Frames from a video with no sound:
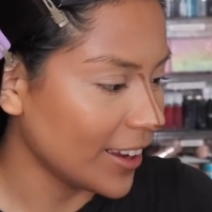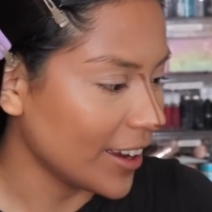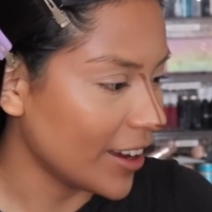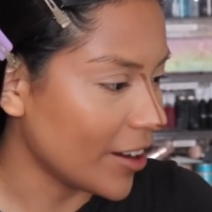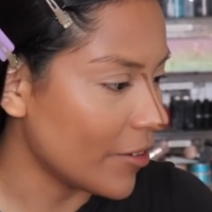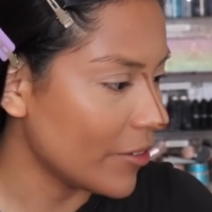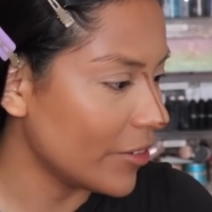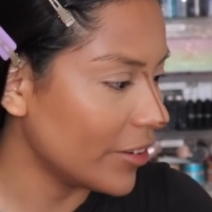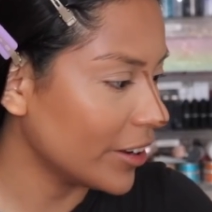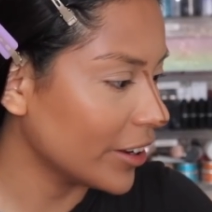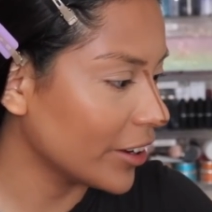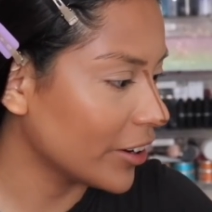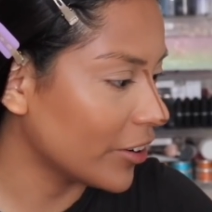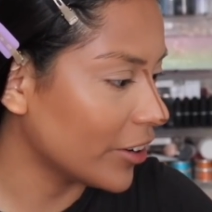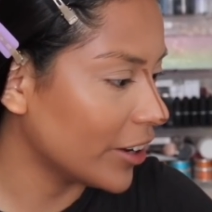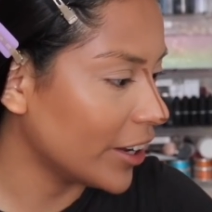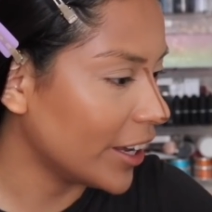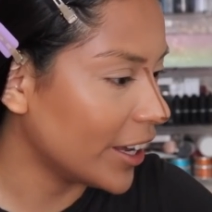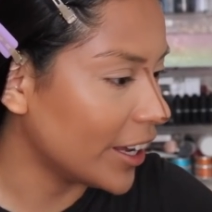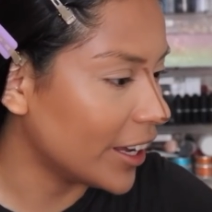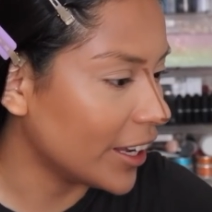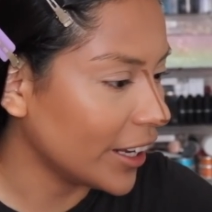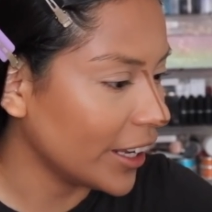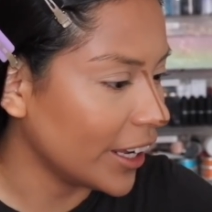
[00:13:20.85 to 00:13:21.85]
I'm gonna go
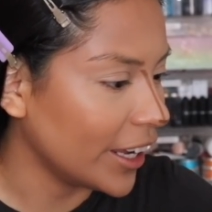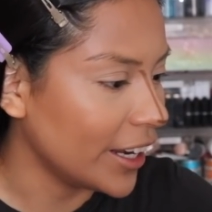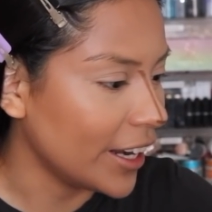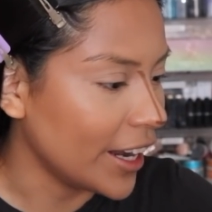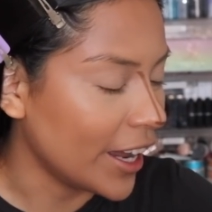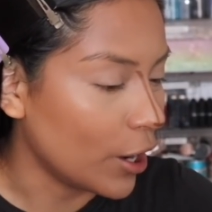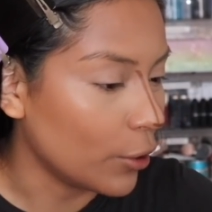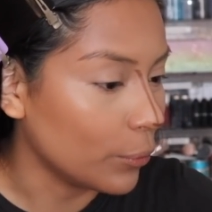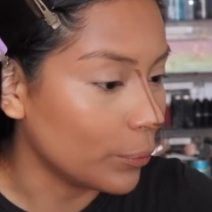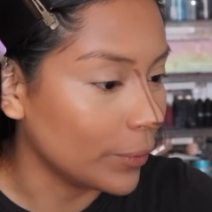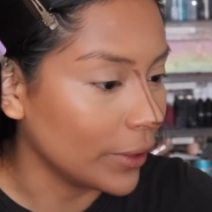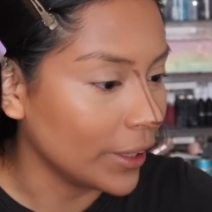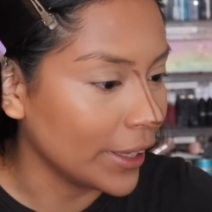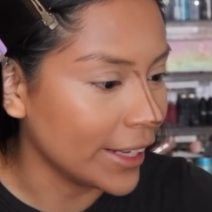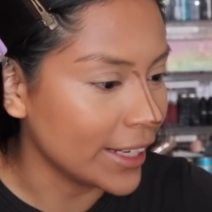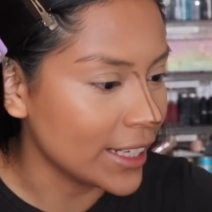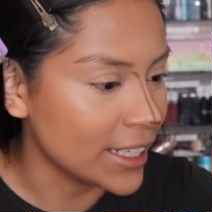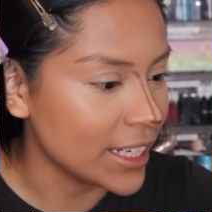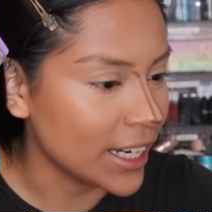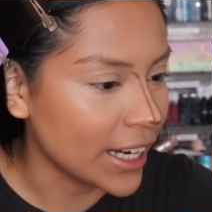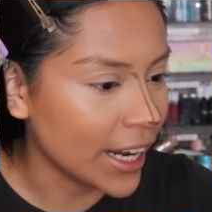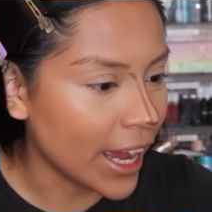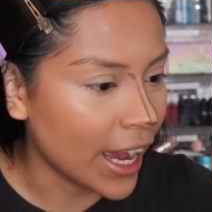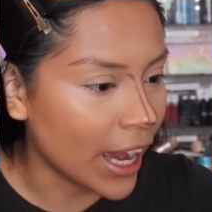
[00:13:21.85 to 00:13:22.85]
ahead and now
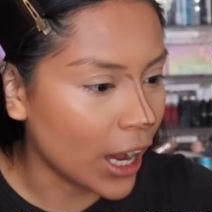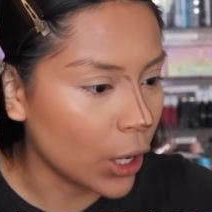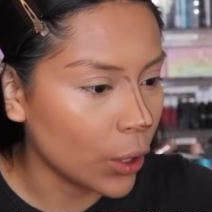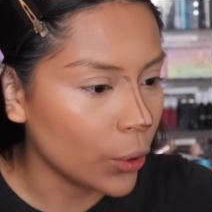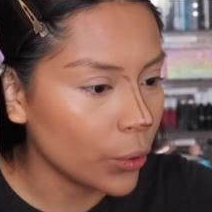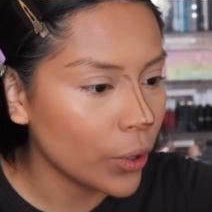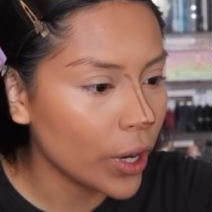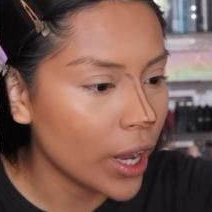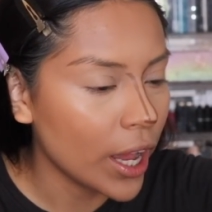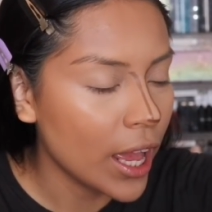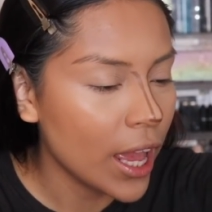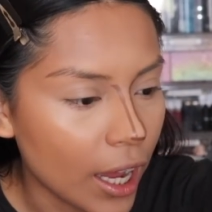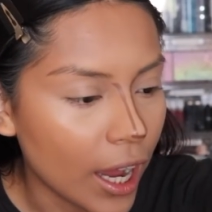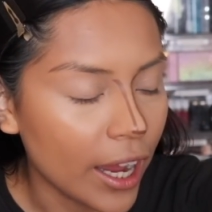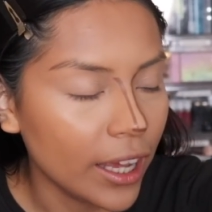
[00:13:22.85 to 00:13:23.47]
blend it out.